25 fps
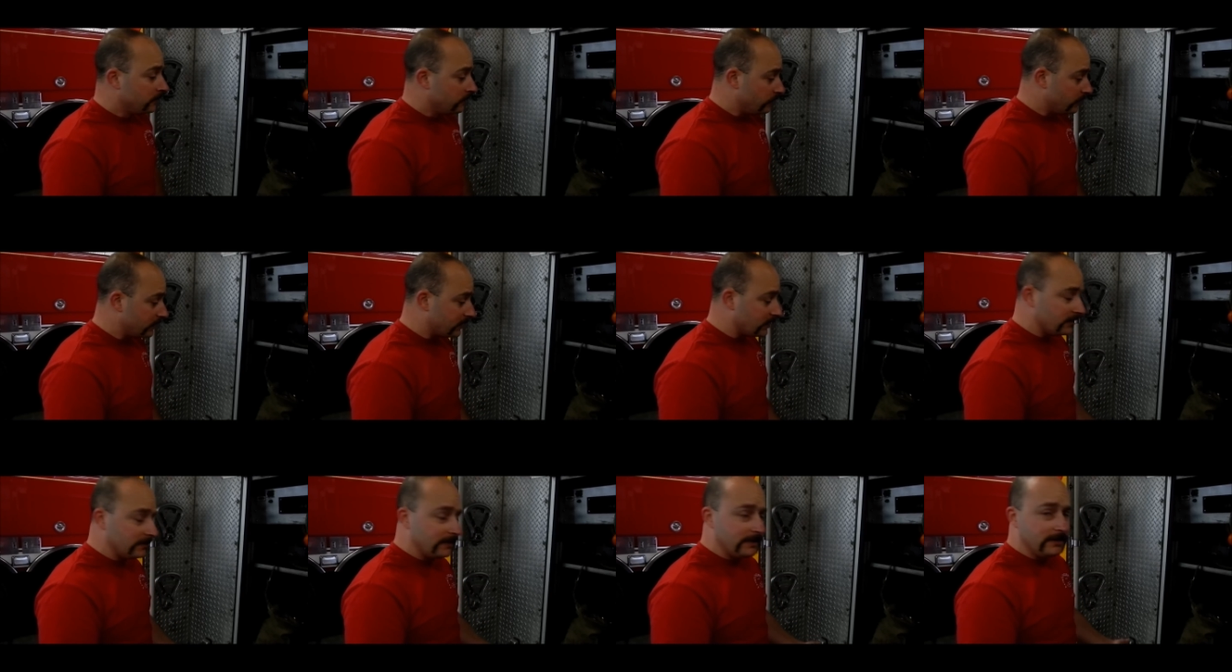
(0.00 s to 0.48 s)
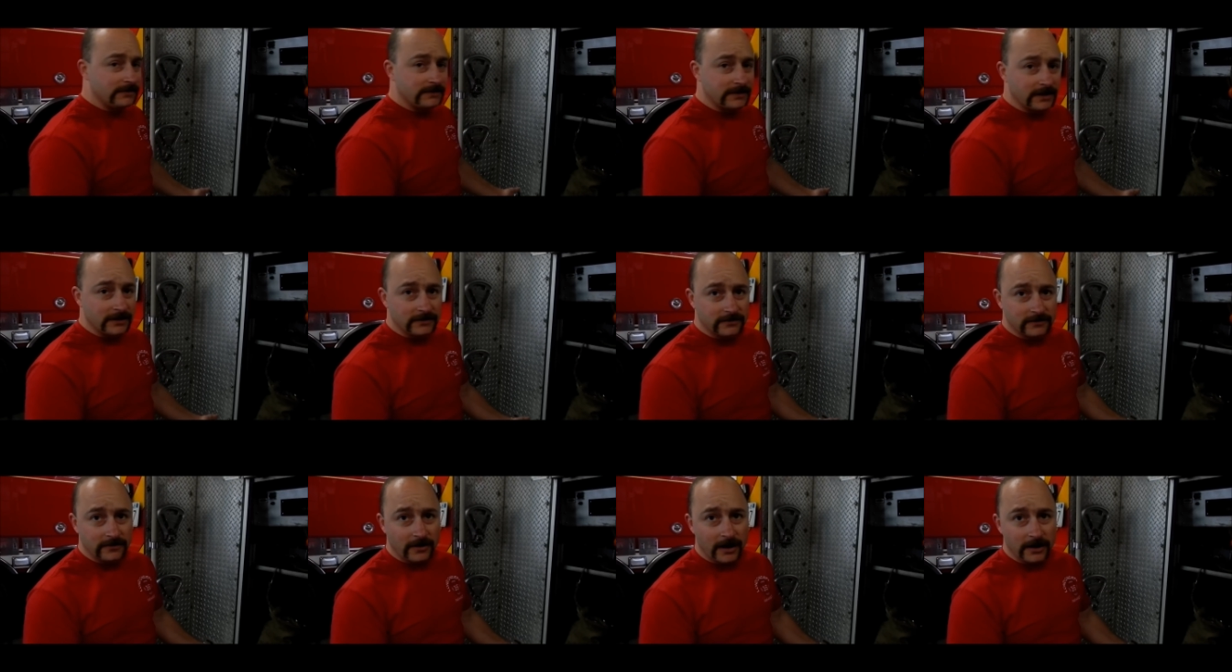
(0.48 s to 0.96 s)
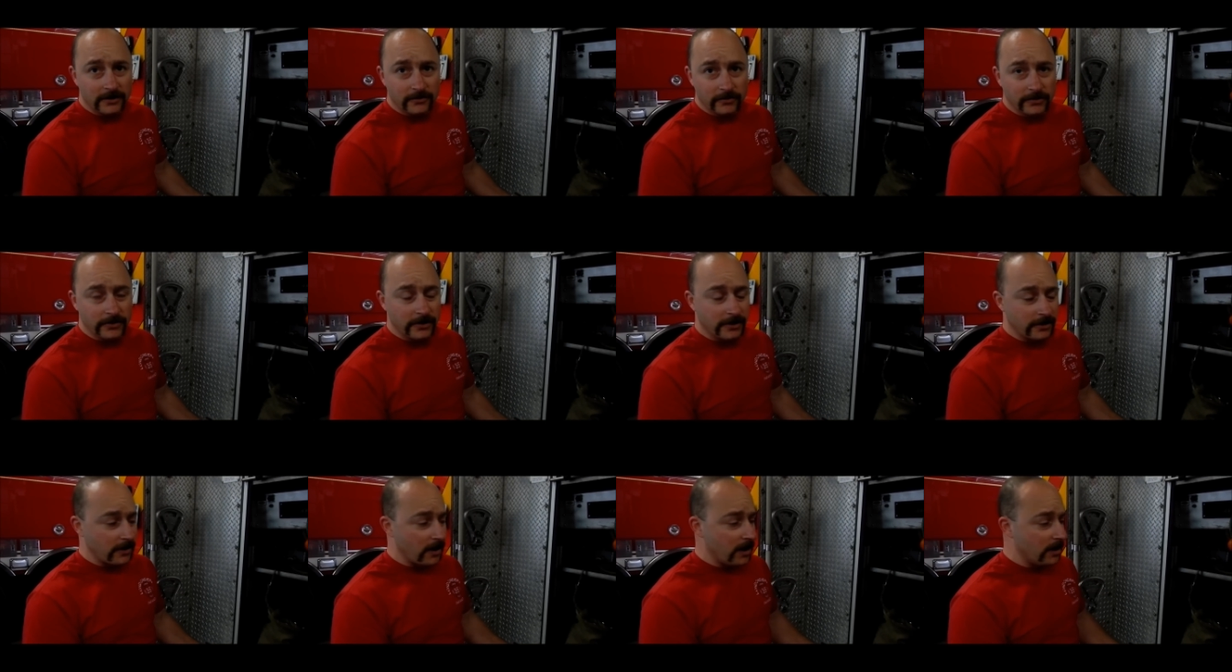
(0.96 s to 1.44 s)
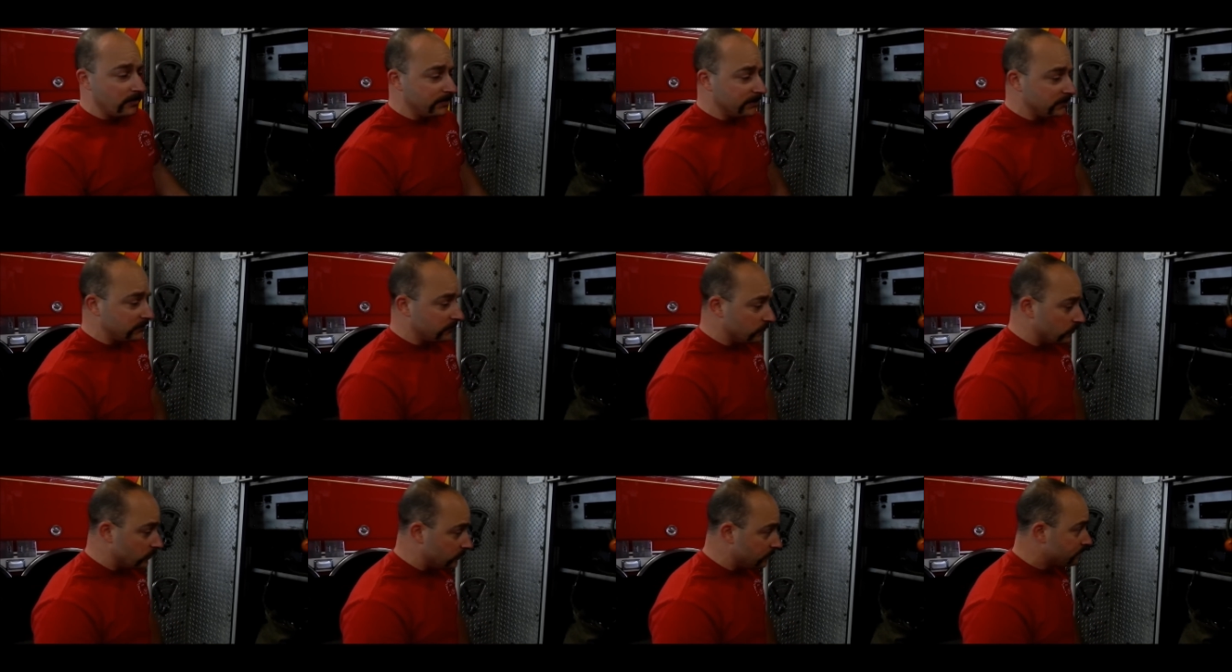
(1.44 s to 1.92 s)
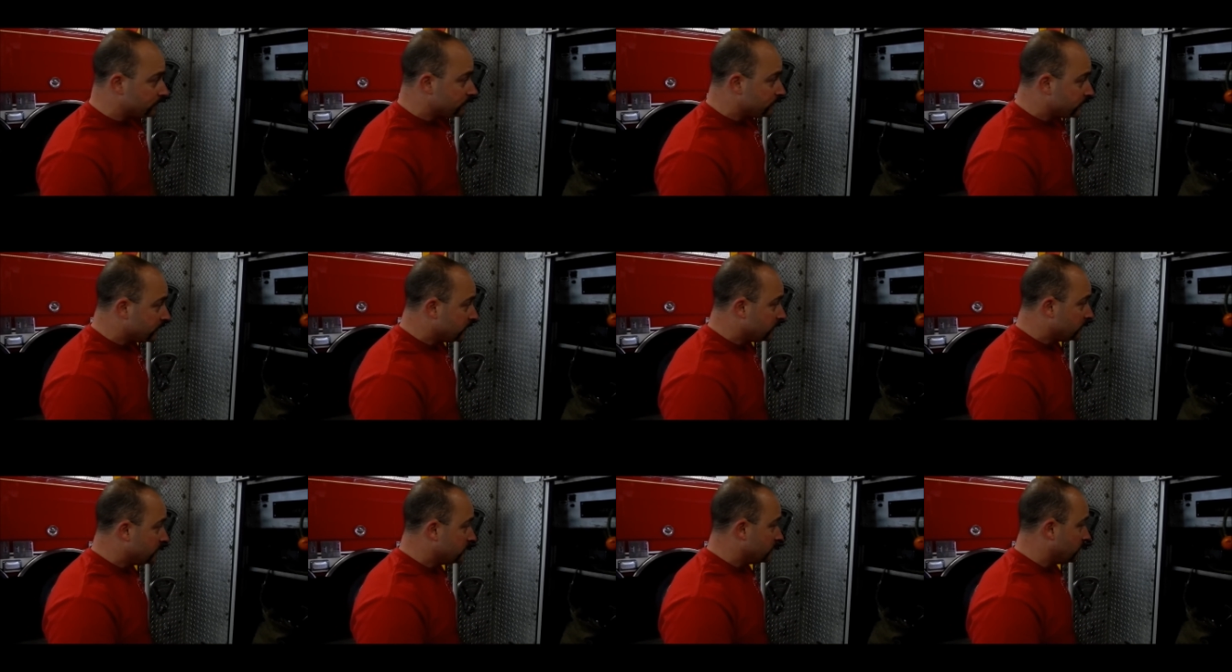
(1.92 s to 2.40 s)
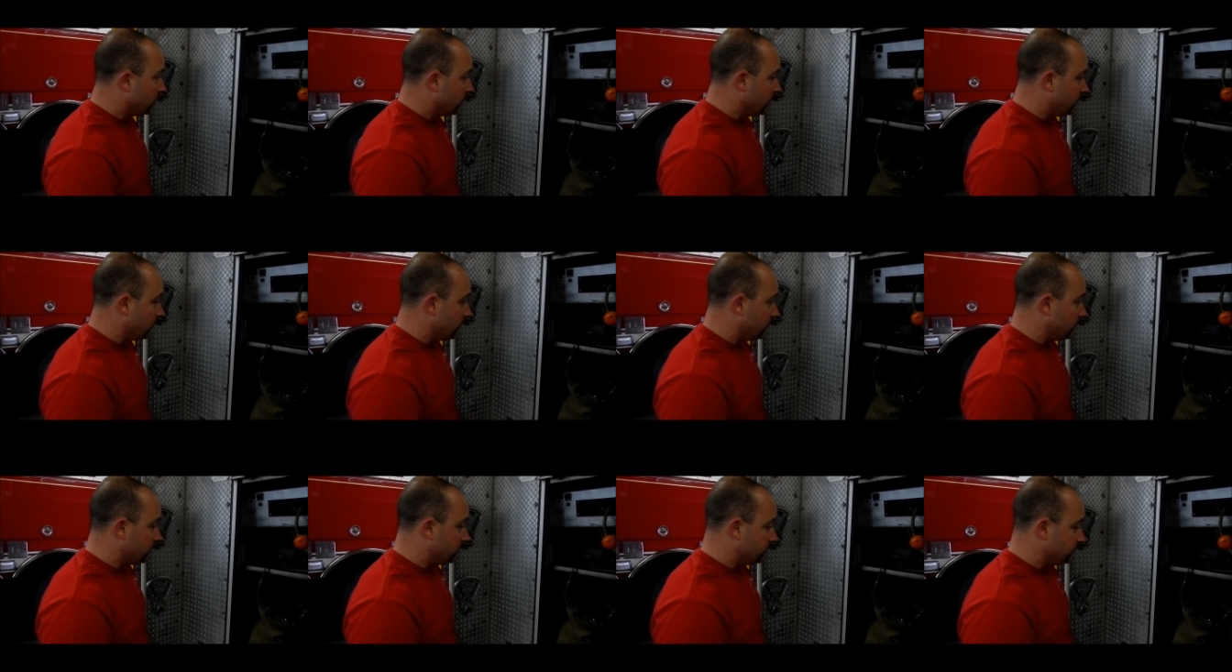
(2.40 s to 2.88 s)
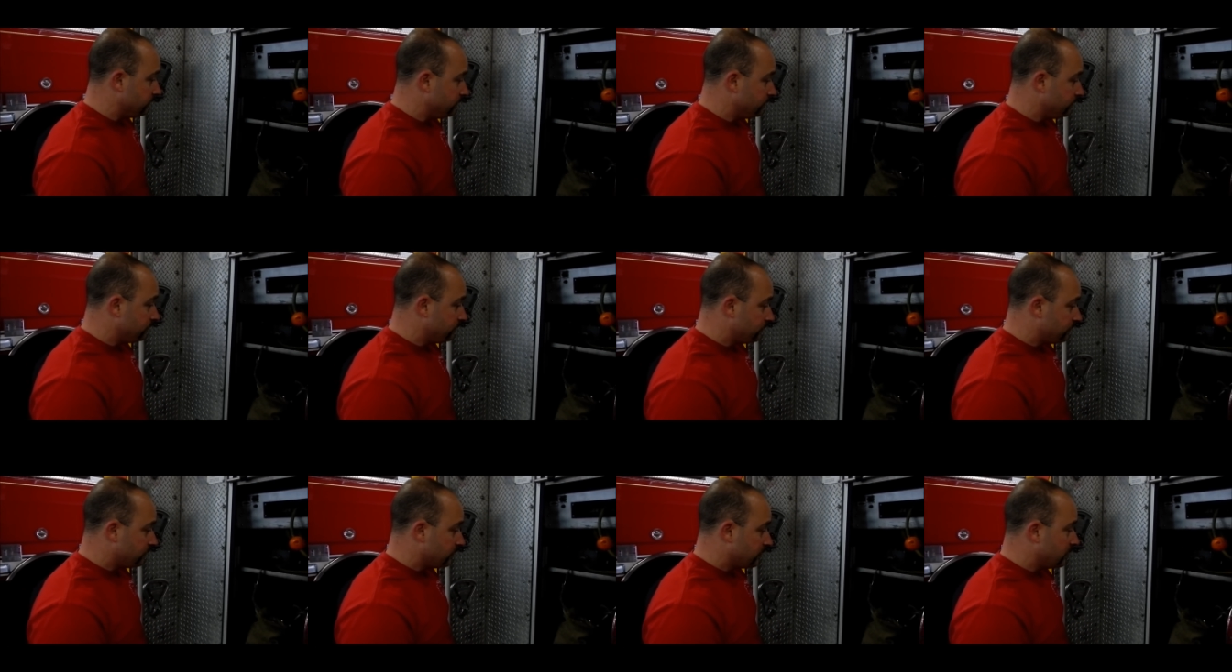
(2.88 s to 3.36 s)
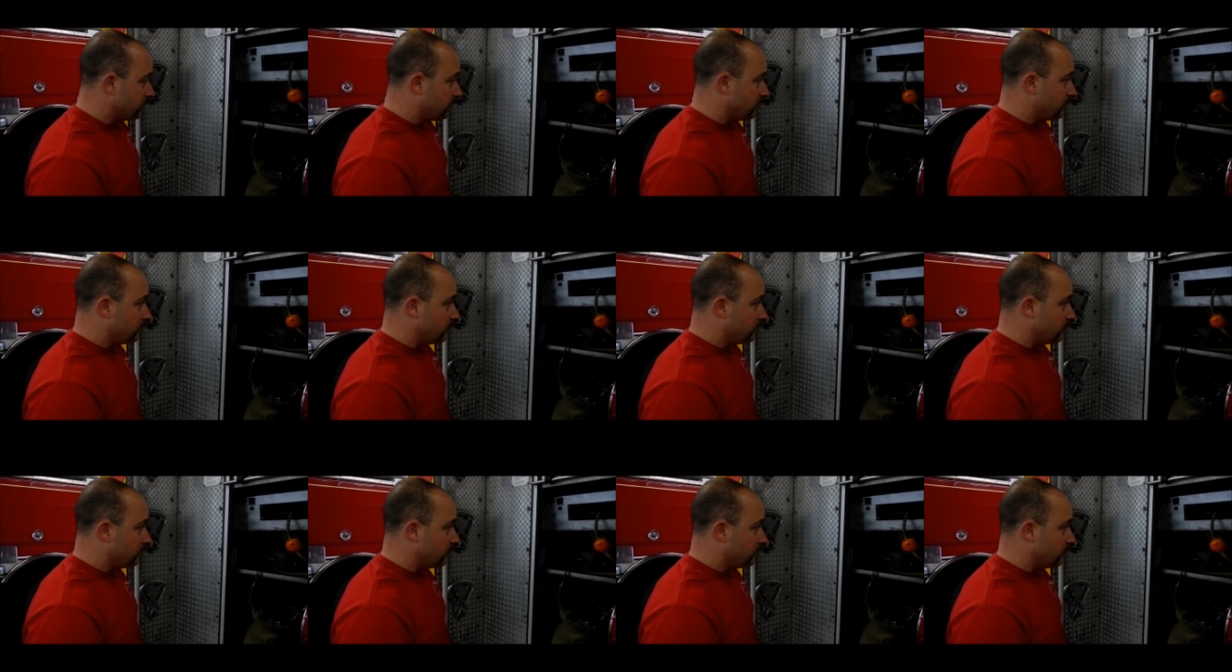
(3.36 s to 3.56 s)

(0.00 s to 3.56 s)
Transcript: we can at least get started with our Combi tool. Uh,